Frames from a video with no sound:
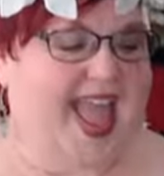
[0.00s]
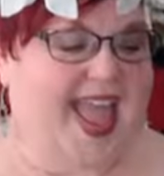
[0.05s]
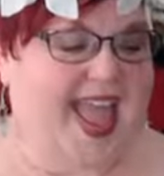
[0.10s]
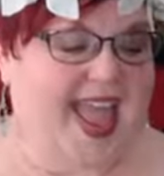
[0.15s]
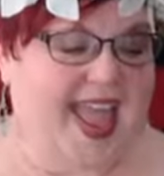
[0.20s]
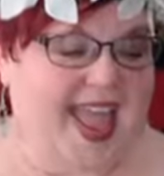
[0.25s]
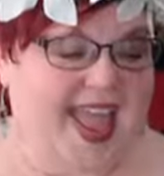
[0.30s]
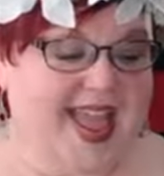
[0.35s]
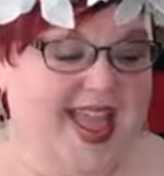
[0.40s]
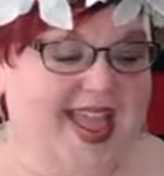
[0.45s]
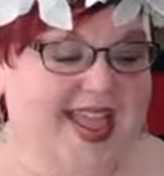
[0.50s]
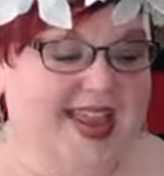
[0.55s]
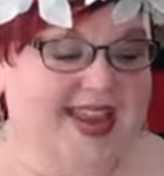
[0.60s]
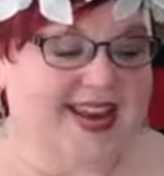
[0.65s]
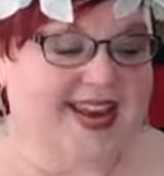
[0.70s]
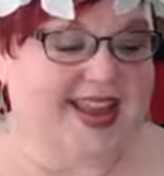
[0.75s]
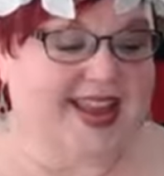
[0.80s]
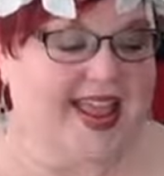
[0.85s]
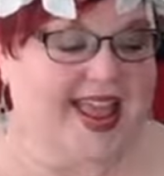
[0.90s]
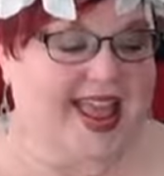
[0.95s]

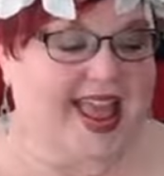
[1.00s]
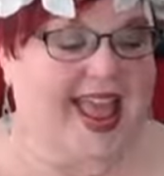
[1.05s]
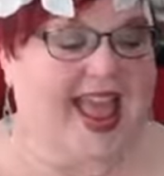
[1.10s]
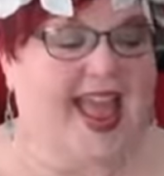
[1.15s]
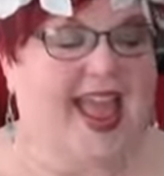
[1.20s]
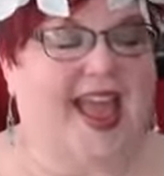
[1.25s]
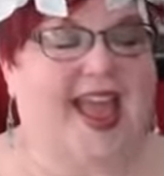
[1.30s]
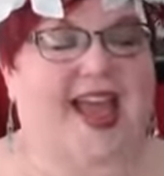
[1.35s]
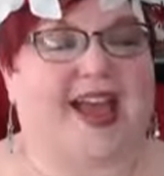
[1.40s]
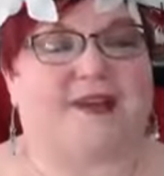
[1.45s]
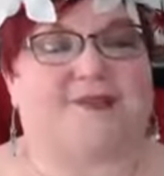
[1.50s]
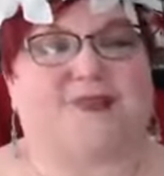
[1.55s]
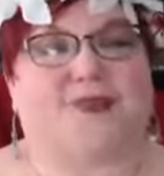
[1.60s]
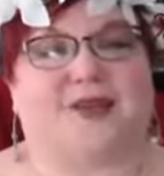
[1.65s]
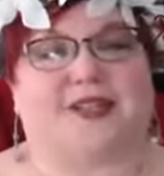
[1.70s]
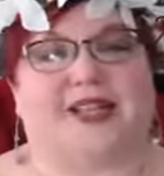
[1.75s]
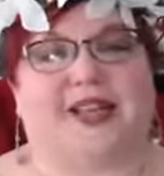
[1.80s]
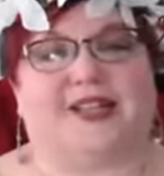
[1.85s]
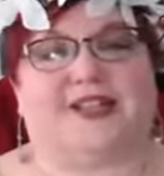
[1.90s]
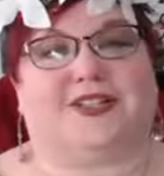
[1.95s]
and and
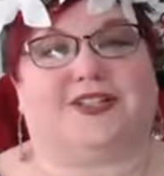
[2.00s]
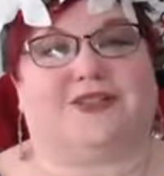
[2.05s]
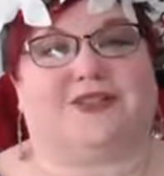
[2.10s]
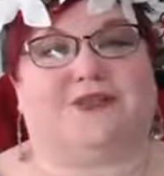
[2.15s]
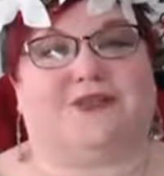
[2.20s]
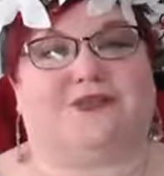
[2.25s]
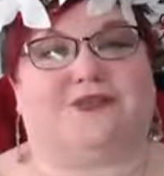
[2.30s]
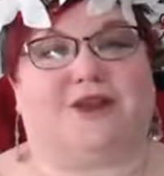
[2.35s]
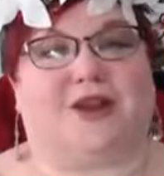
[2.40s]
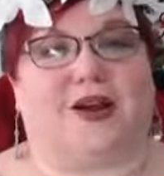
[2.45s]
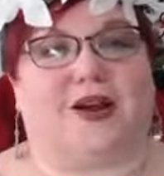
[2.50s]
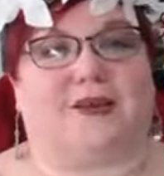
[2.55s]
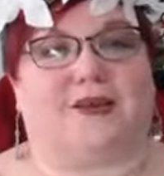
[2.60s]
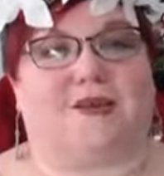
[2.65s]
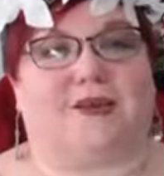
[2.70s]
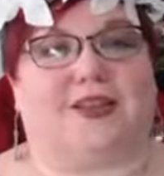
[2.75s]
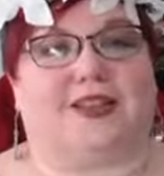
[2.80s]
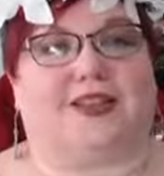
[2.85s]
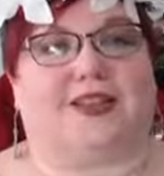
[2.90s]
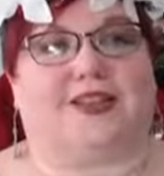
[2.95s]
protect you
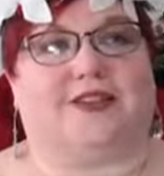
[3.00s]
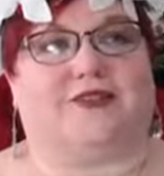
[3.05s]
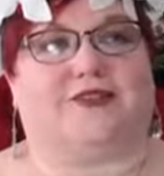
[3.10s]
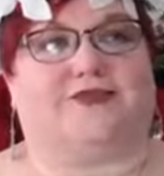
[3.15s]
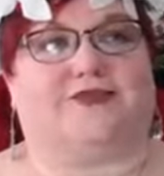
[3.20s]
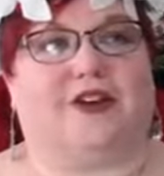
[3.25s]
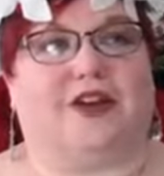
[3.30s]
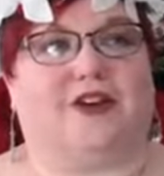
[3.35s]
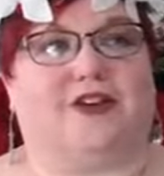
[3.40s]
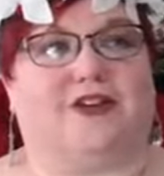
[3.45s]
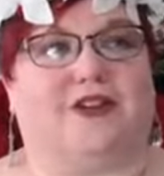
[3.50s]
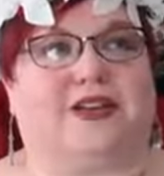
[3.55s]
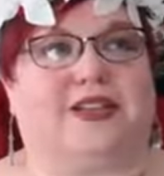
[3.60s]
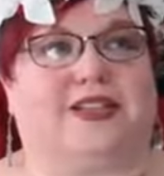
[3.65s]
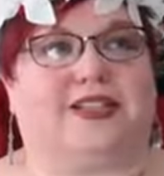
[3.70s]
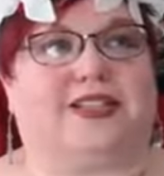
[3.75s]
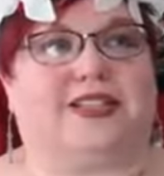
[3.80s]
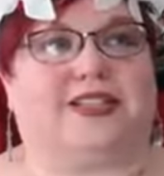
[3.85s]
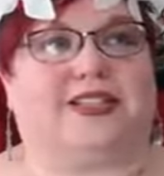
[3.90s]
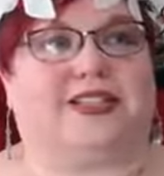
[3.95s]
from the
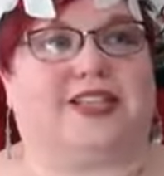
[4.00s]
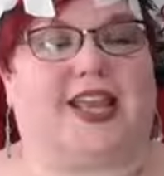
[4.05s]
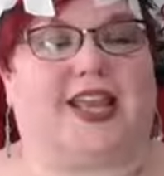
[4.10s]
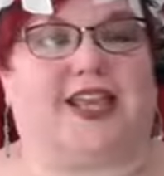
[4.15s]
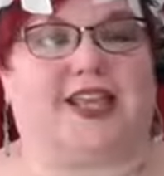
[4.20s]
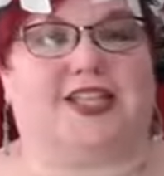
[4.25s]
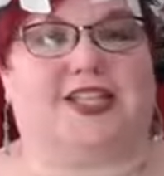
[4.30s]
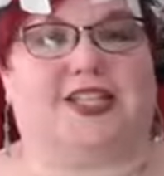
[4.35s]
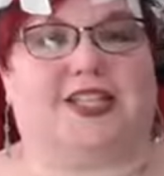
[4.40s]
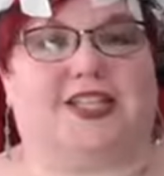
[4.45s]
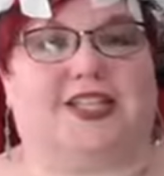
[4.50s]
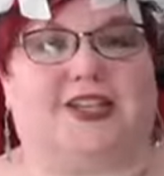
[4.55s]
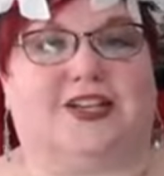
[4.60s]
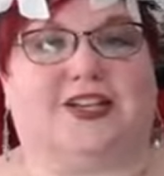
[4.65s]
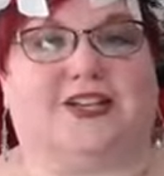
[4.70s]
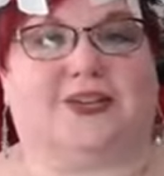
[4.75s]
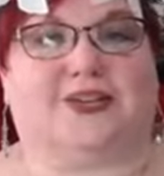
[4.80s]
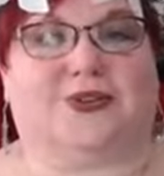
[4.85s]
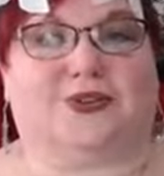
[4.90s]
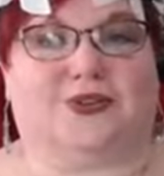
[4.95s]
fairies changing
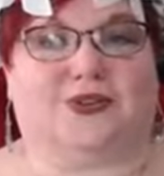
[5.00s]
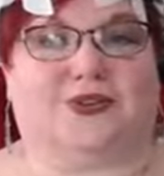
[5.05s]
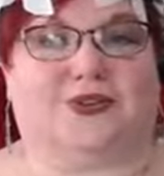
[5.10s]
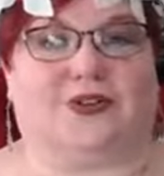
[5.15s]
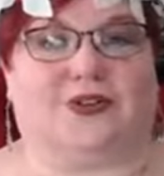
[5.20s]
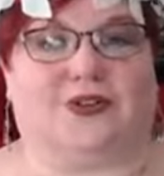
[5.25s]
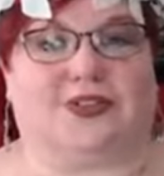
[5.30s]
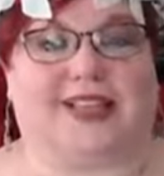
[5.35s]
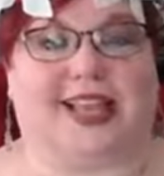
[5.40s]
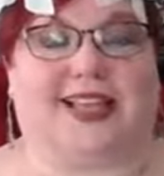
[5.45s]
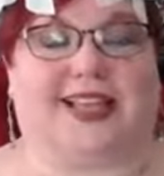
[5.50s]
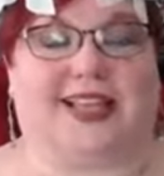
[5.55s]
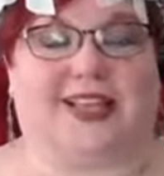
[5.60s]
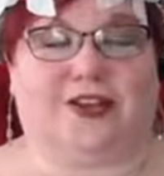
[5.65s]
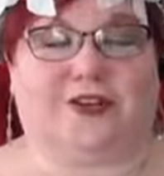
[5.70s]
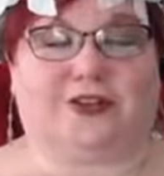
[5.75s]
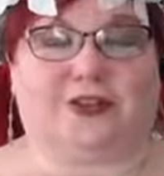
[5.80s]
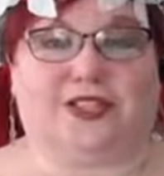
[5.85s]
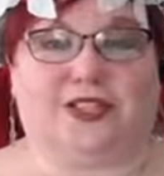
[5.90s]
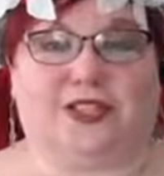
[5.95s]
your taking
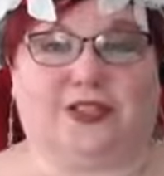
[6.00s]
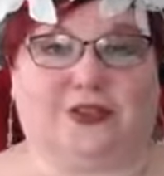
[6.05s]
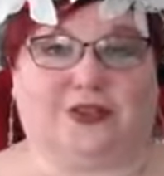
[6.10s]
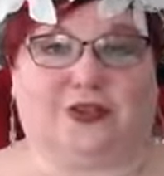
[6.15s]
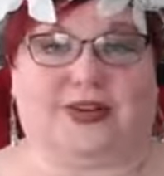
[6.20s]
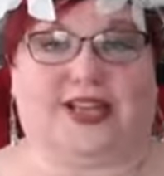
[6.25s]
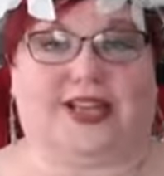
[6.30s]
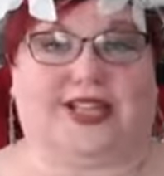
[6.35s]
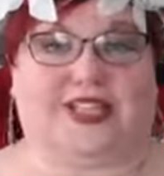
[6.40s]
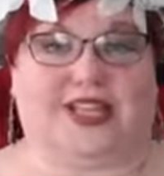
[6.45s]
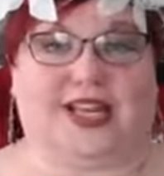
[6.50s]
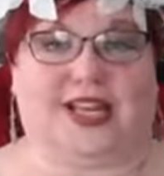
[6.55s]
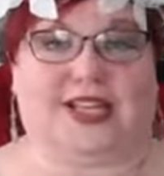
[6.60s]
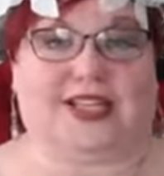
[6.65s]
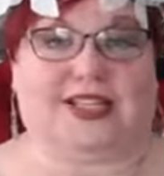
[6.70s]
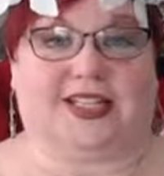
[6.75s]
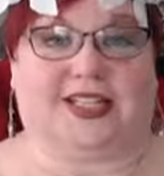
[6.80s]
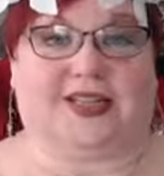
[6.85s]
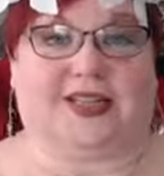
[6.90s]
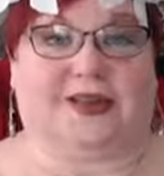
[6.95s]
your children and
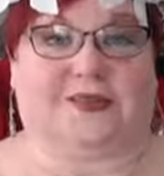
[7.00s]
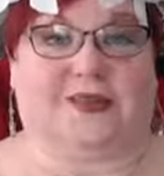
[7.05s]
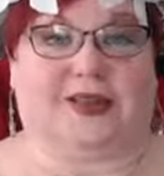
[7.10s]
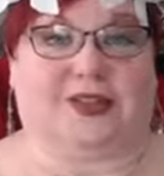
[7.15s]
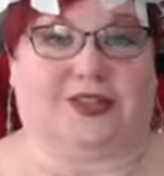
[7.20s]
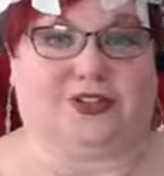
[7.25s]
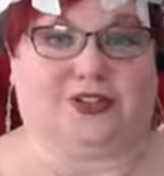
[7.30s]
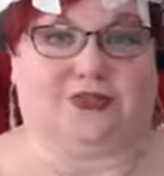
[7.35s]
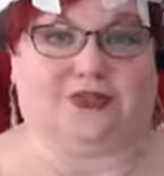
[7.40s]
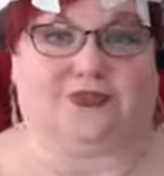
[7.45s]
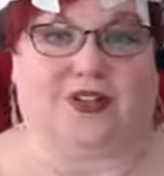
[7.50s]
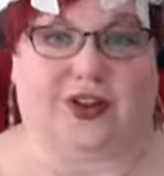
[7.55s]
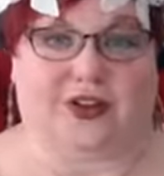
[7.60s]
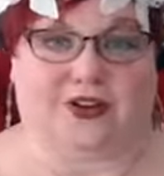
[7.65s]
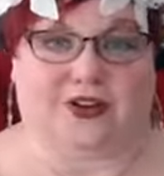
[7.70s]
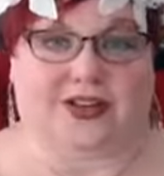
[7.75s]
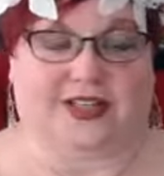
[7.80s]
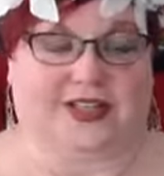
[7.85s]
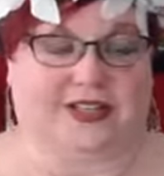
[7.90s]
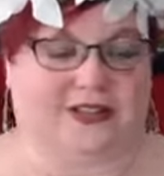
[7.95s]
changing them into
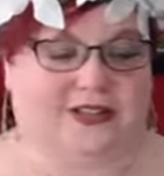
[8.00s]
fairy